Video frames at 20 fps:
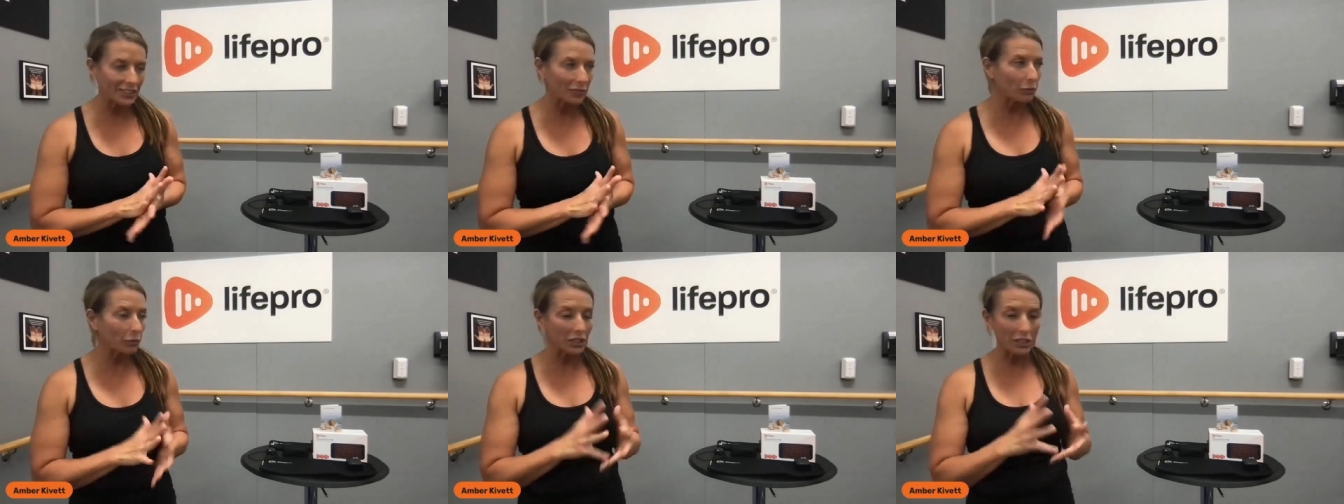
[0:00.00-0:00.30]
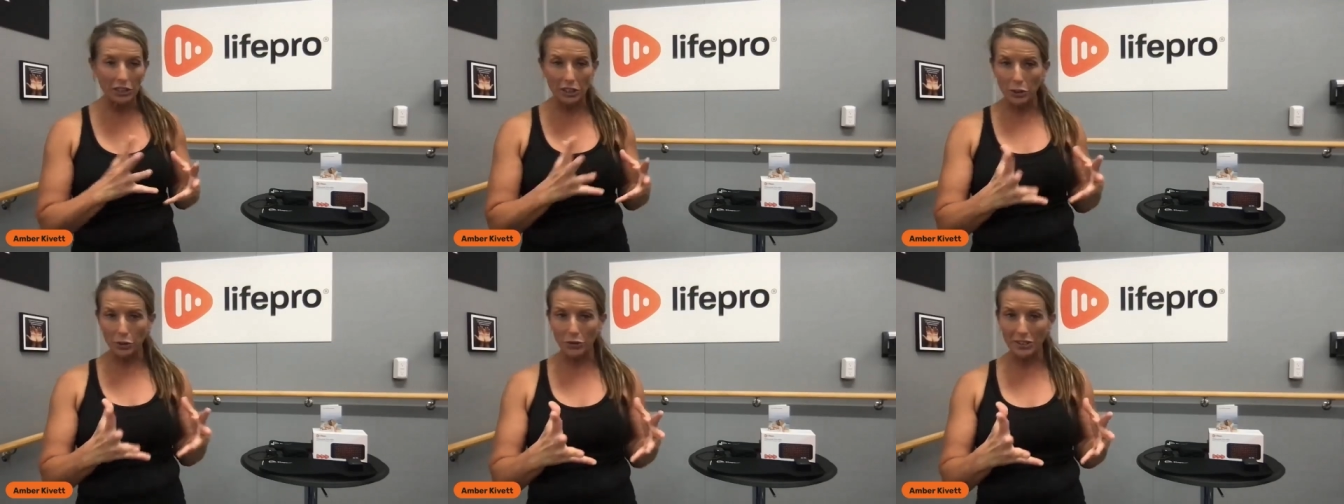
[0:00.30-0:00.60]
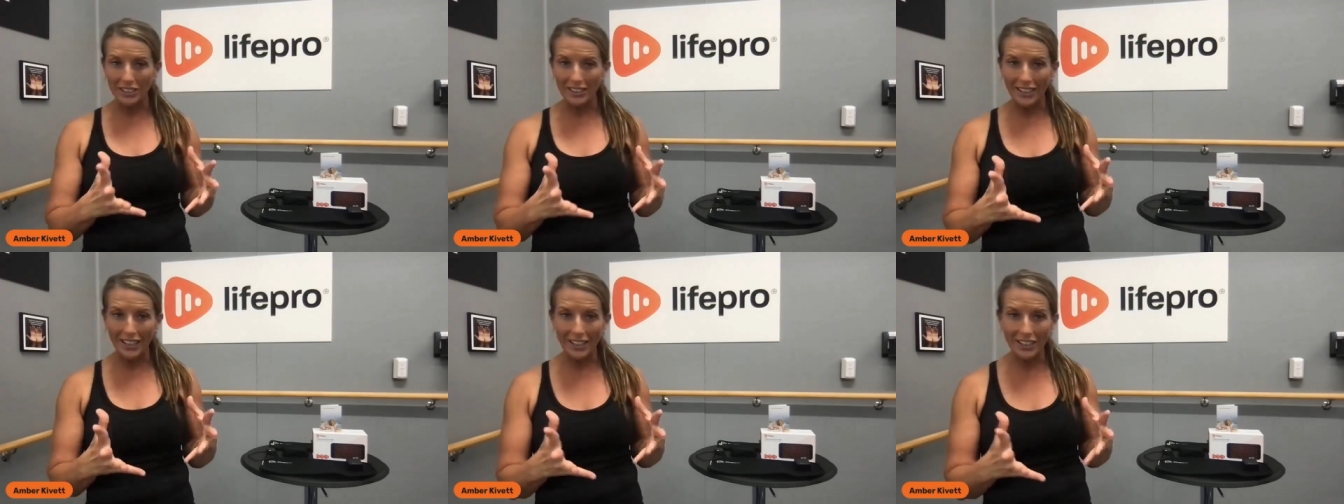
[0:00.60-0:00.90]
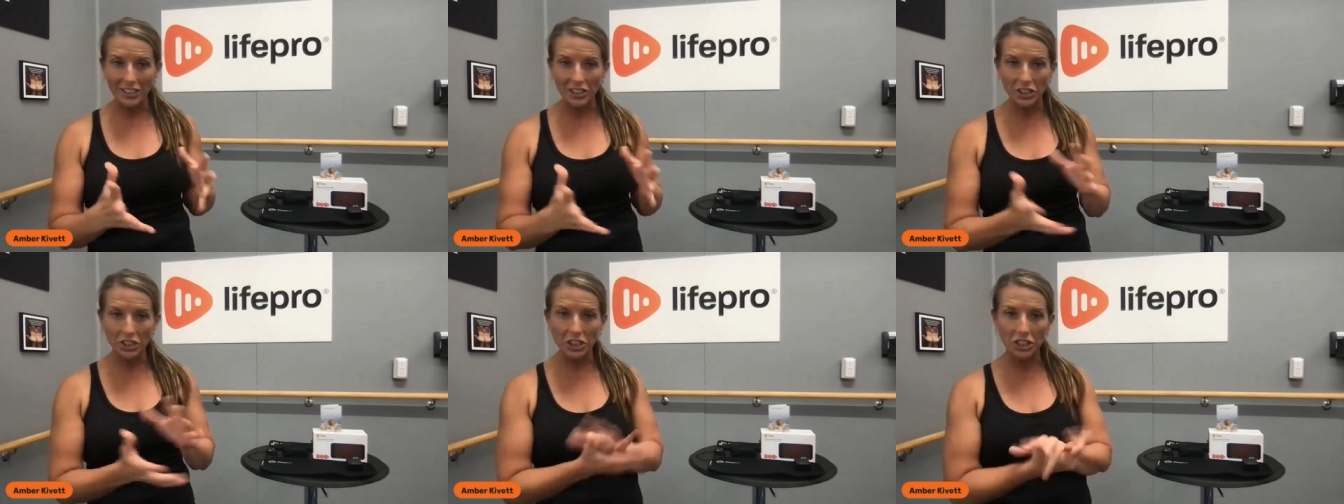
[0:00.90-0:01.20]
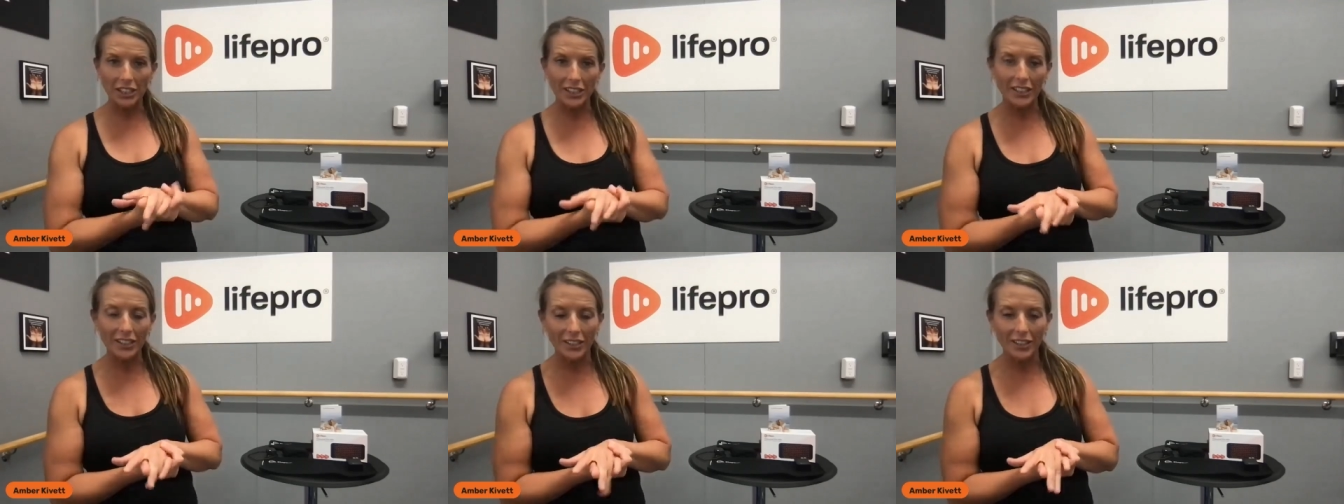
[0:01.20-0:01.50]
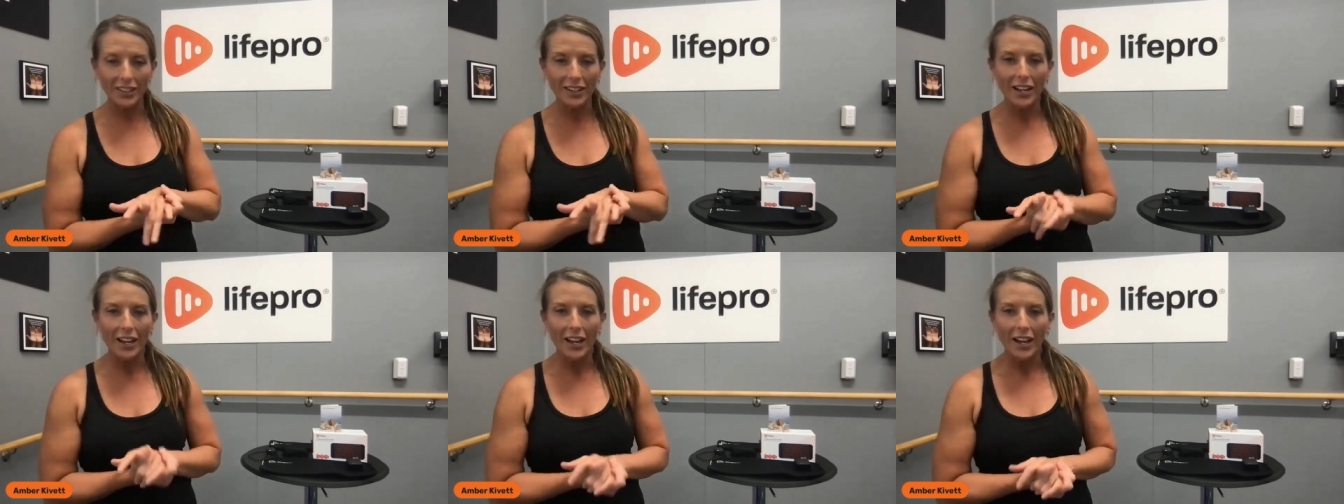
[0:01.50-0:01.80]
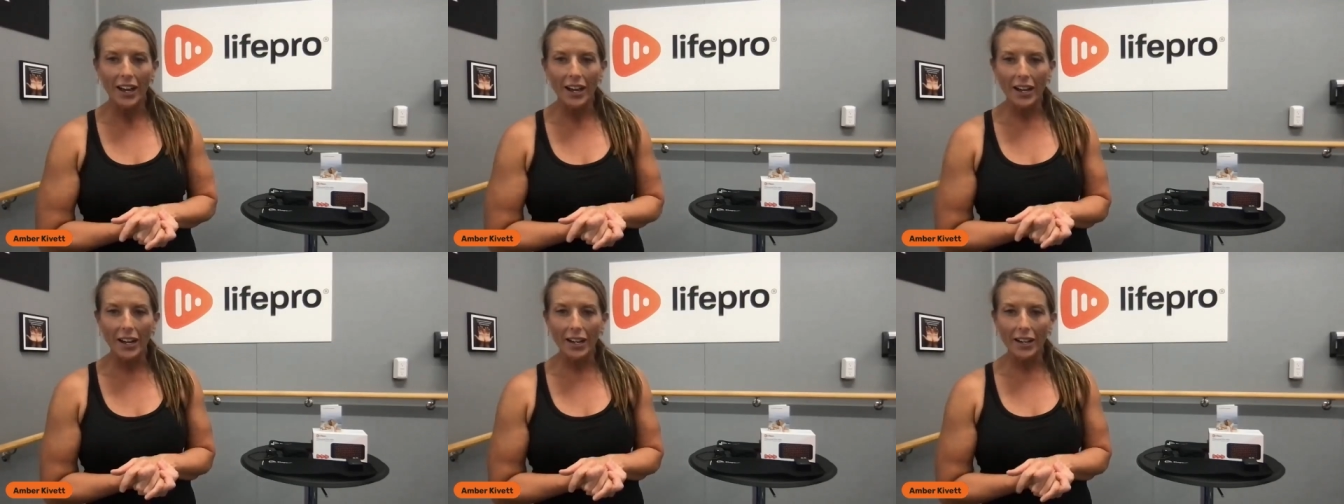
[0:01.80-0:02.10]
with you today to share
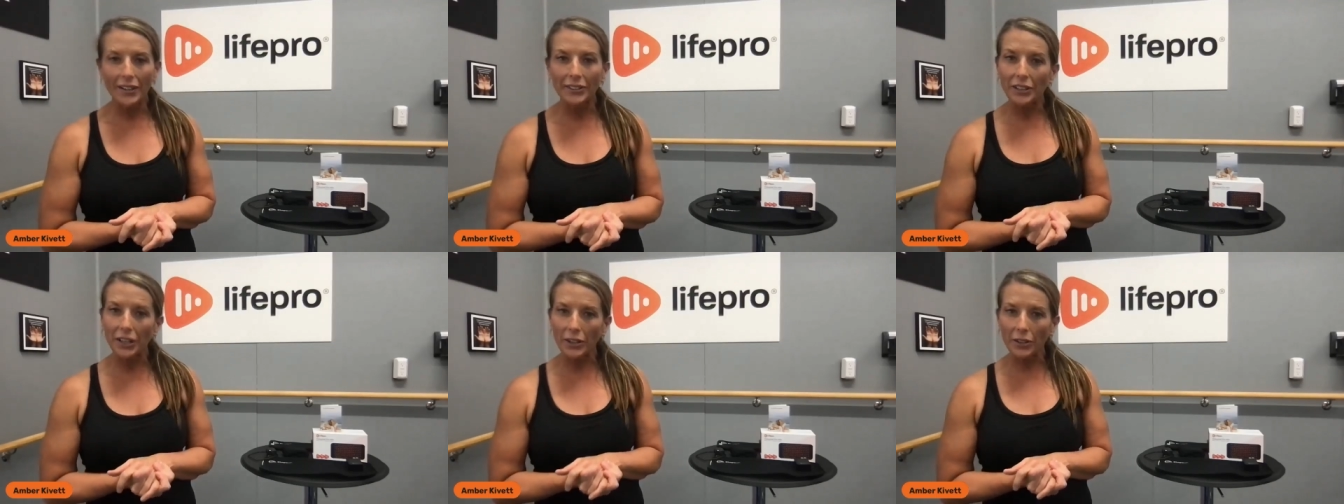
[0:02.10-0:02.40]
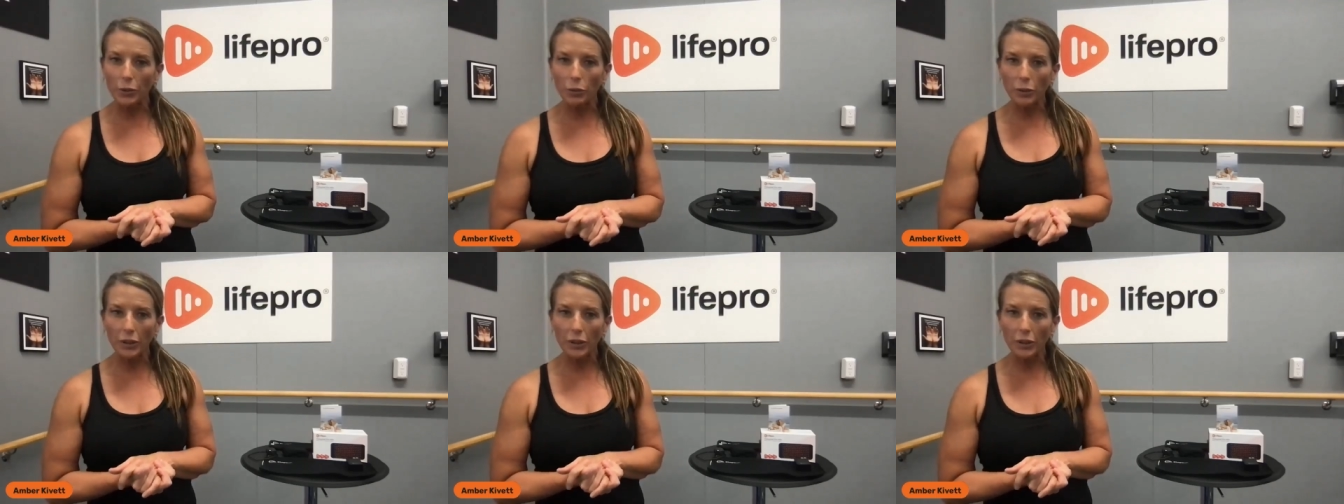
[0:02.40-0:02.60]
another